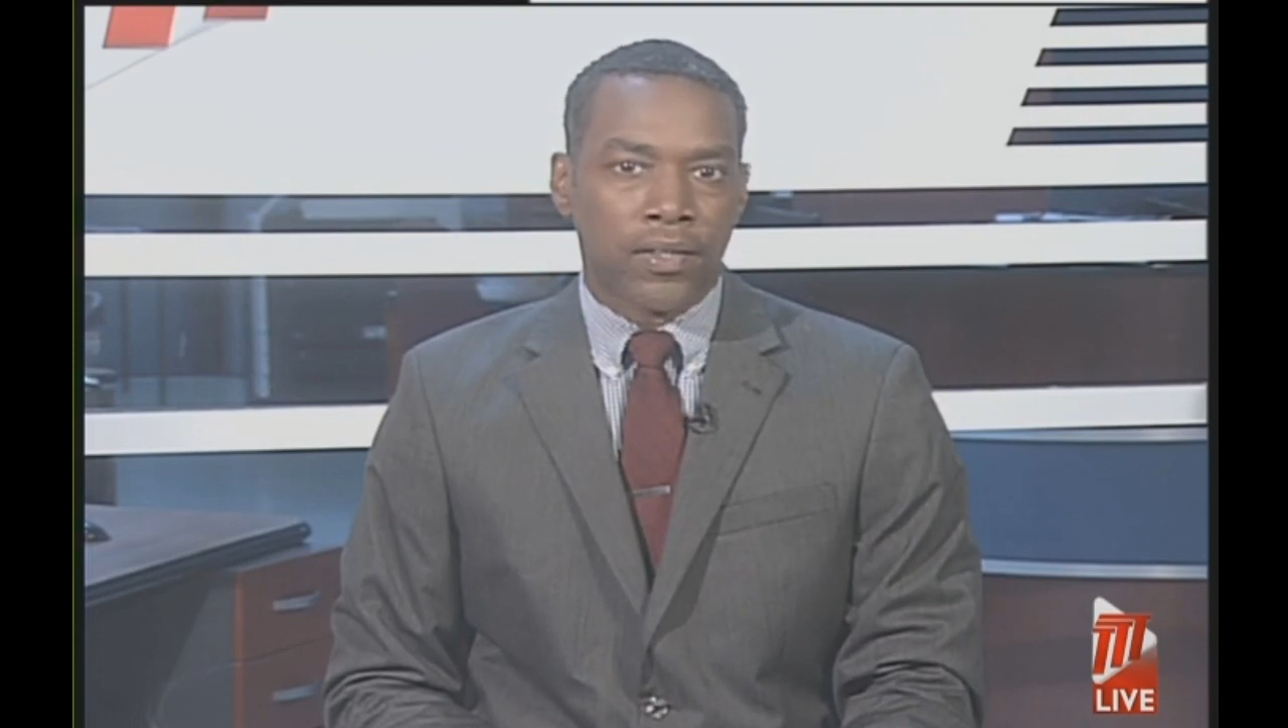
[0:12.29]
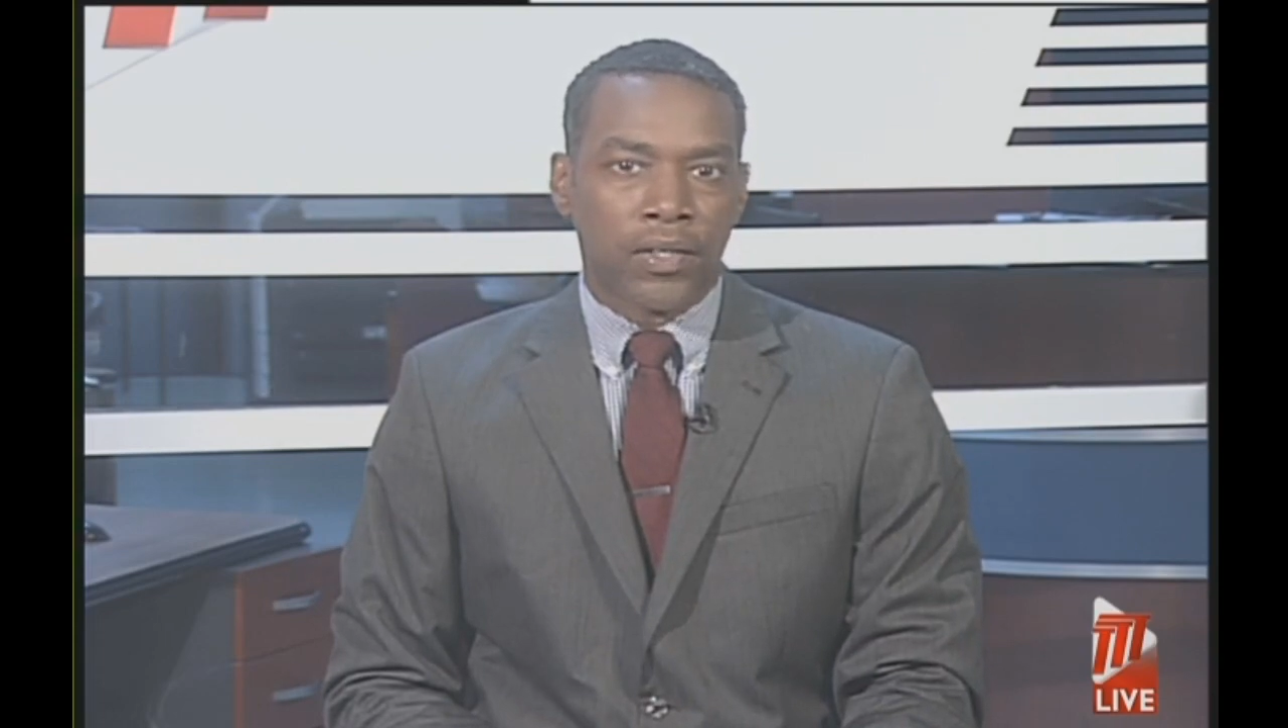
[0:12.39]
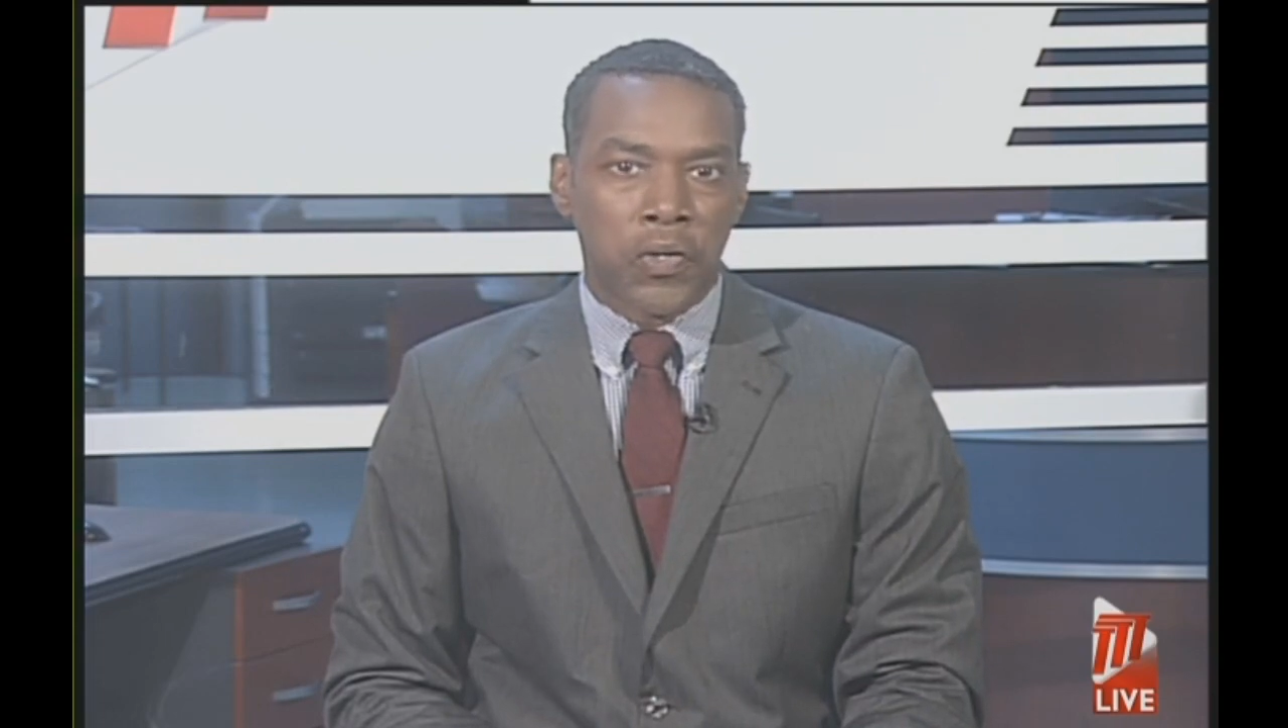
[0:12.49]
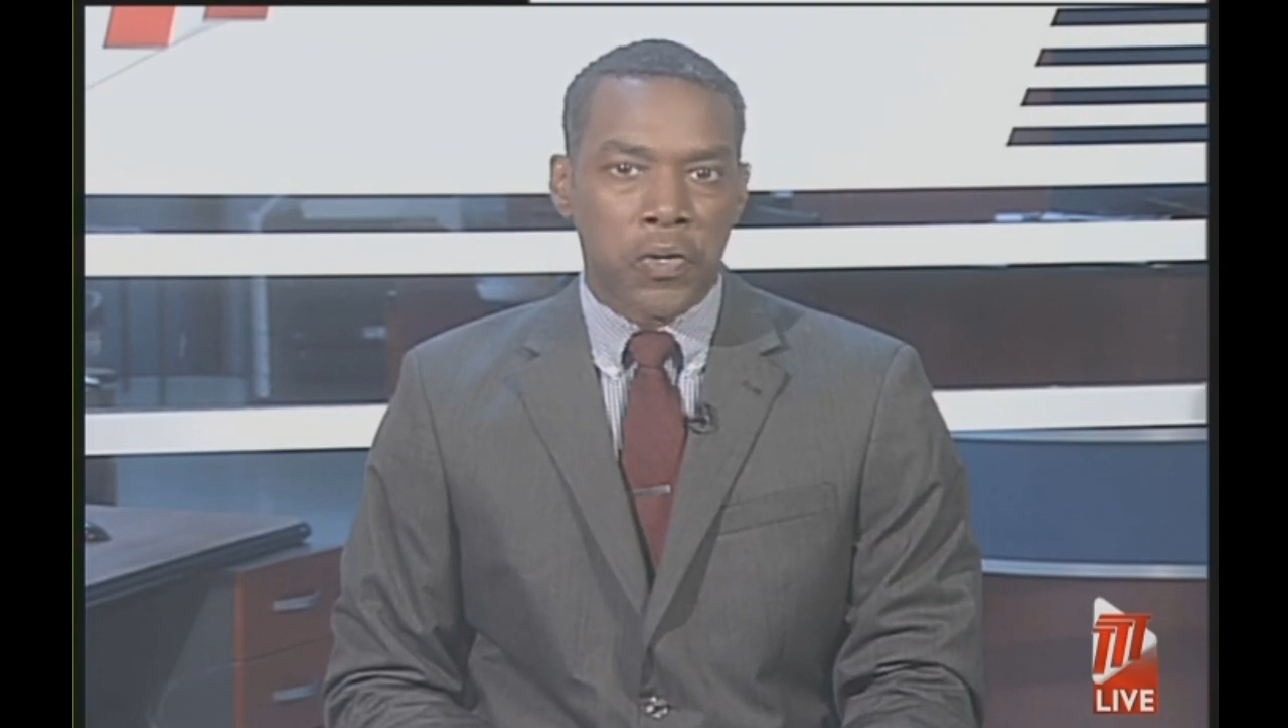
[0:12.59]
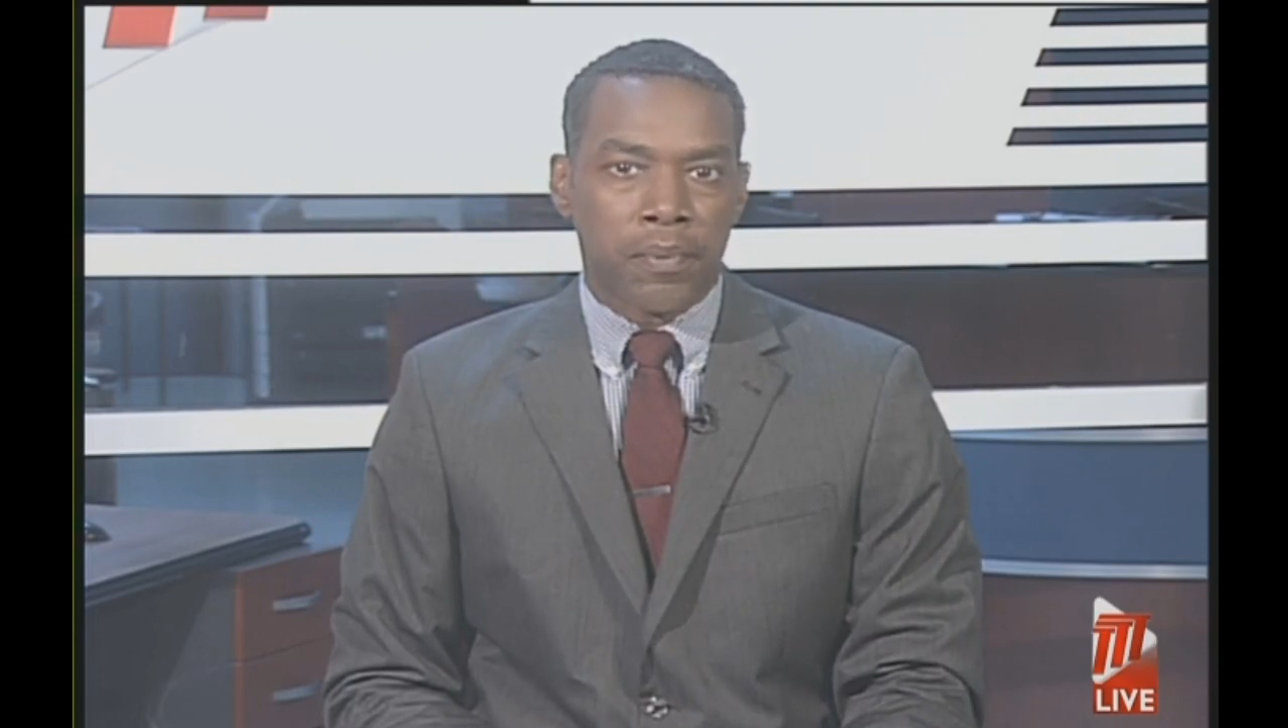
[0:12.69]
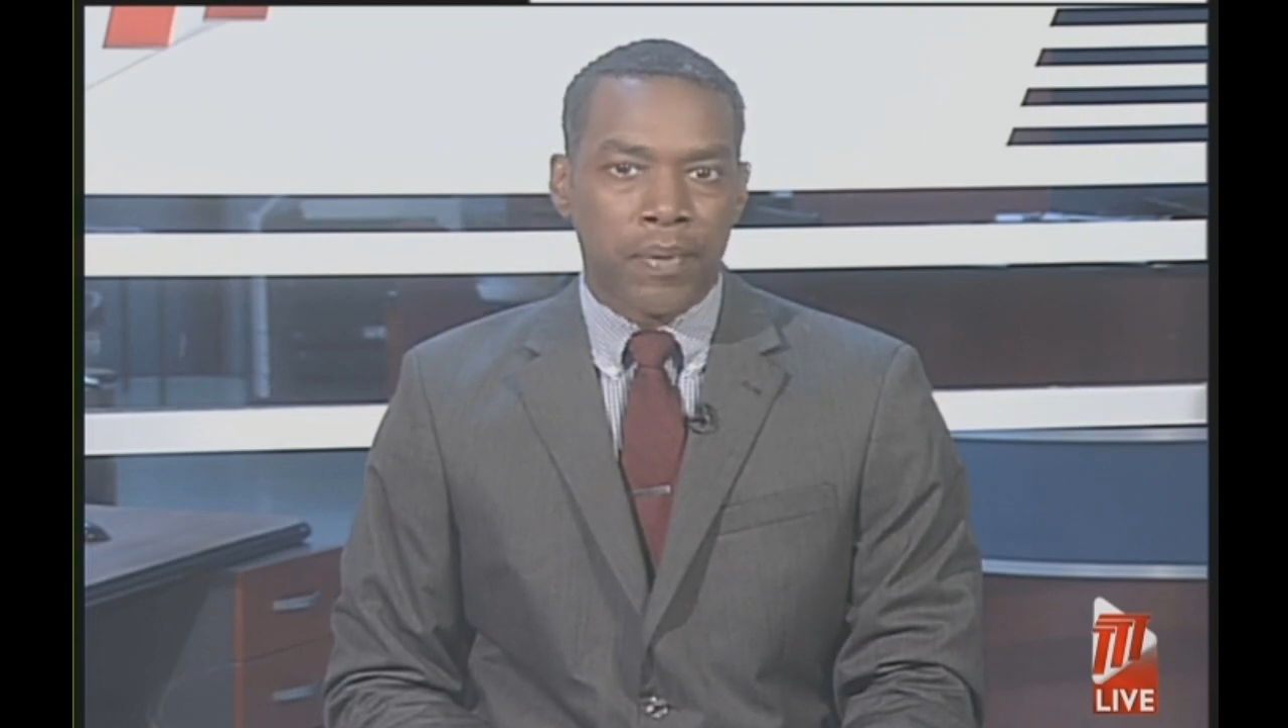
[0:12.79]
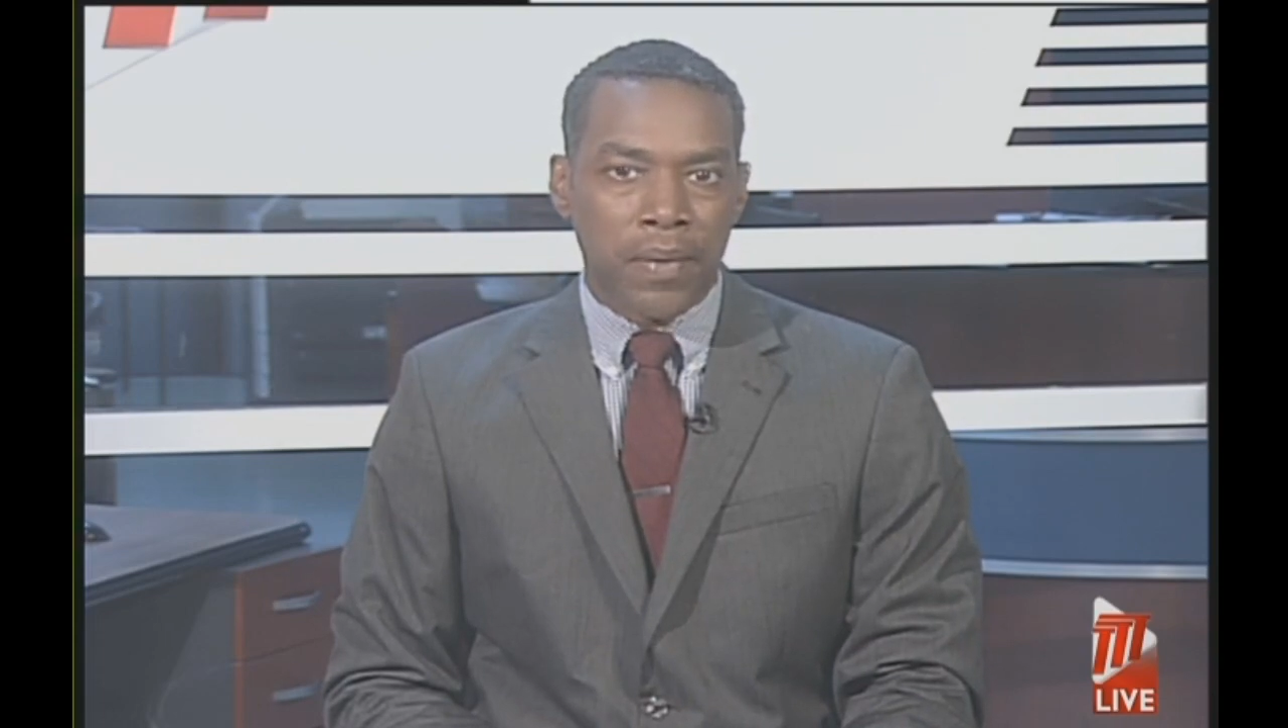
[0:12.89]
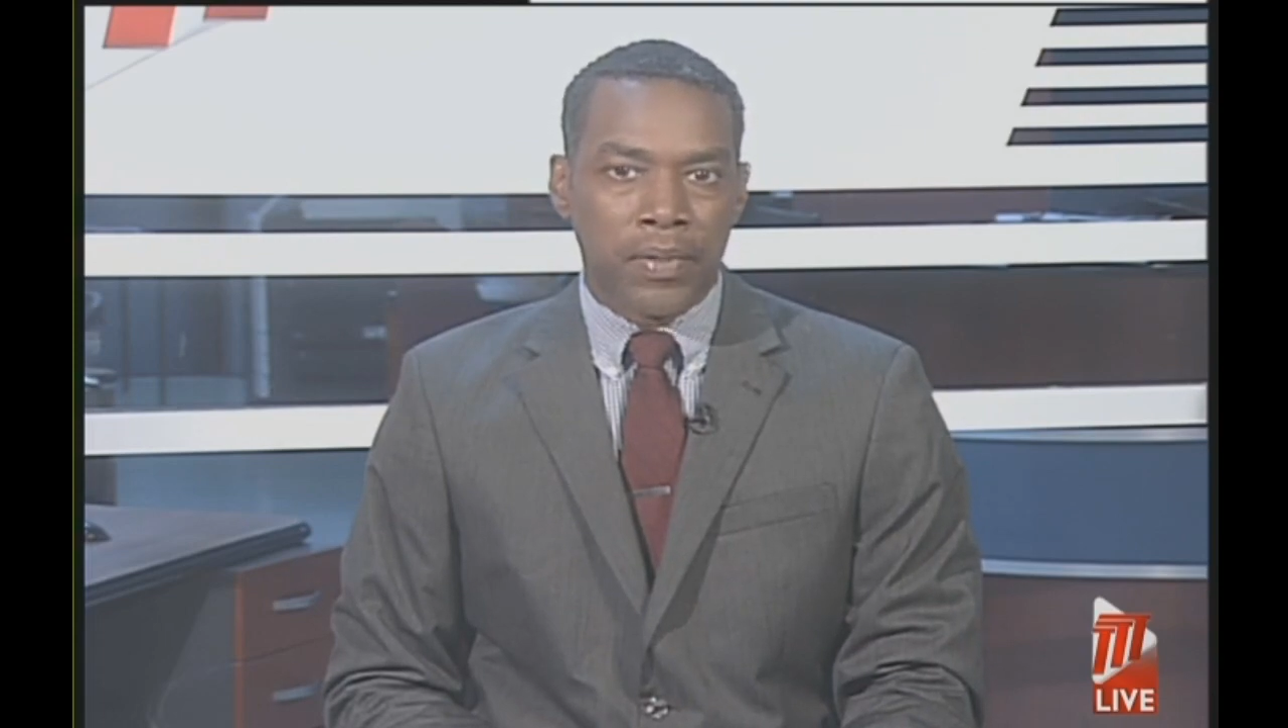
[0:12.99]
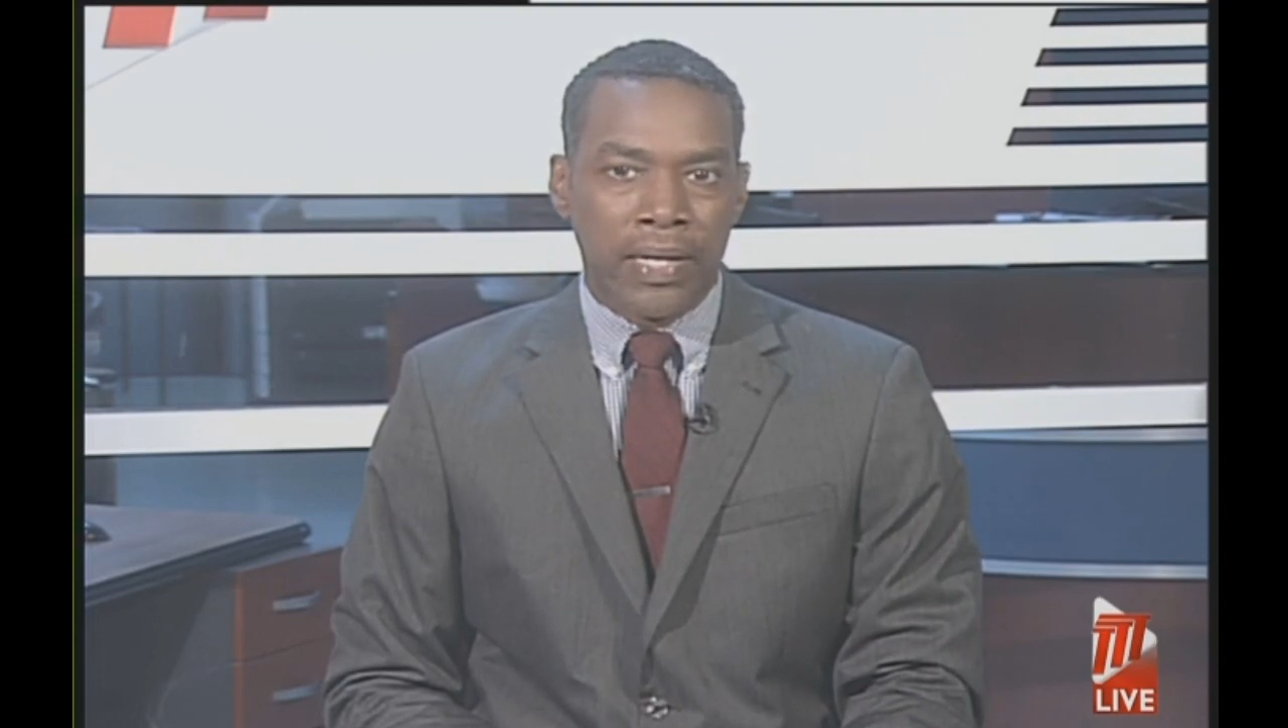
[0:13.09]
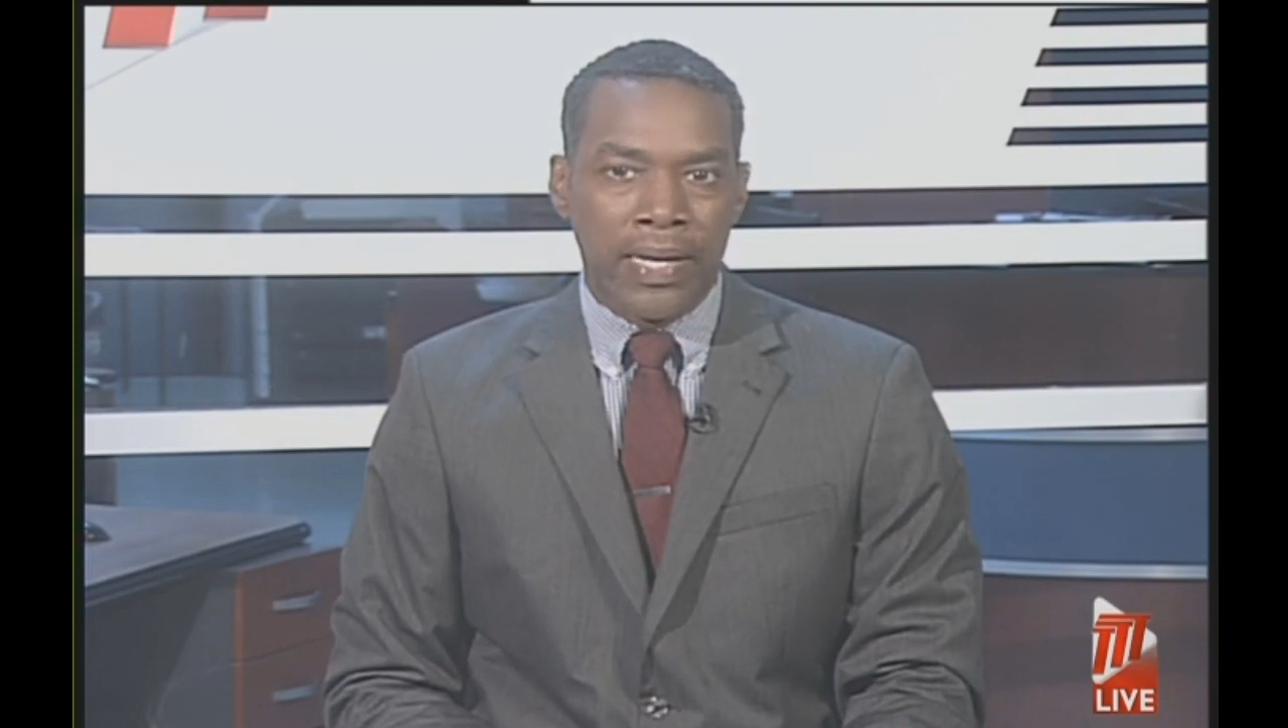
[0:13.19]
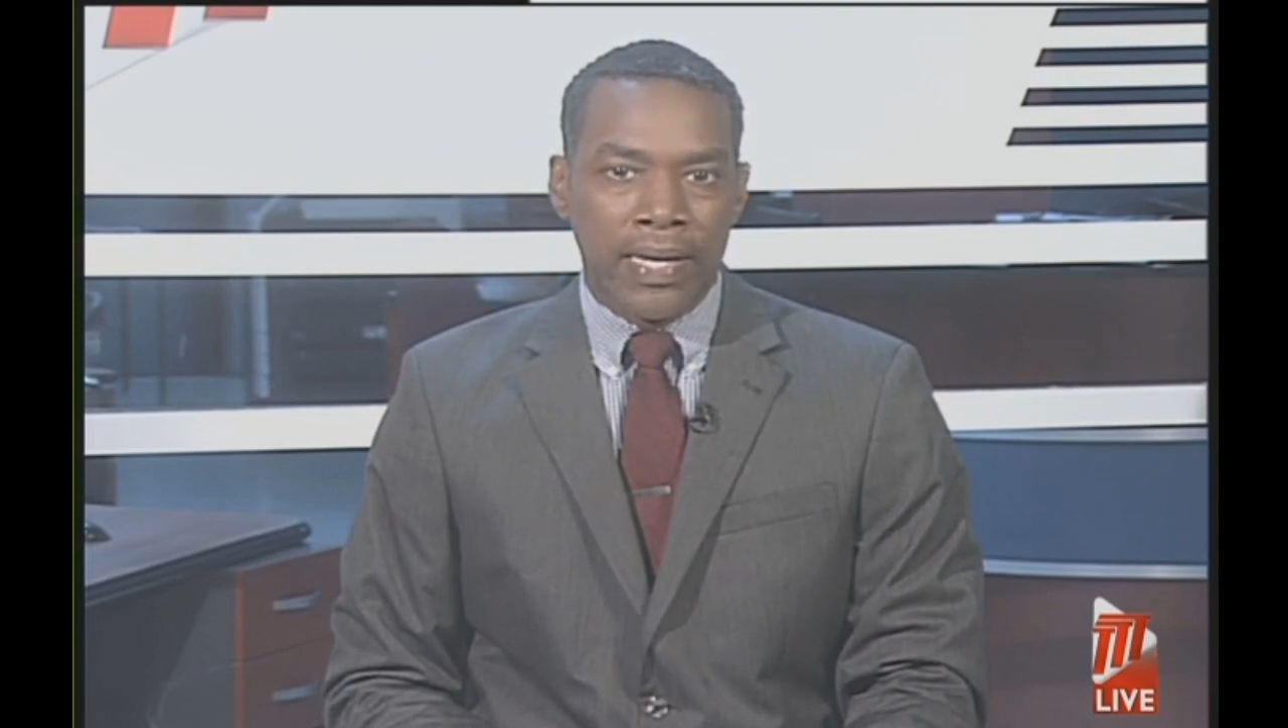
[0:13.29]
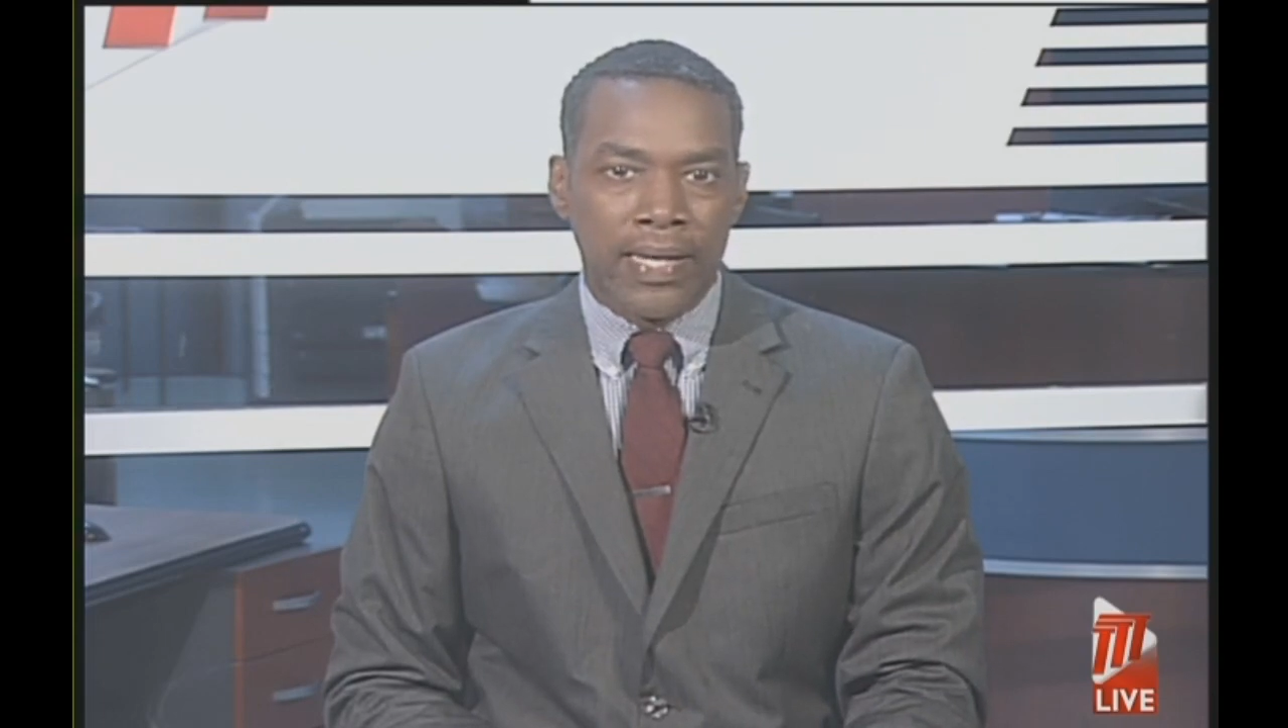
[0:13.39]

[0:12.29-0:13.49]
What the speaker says: on the order paper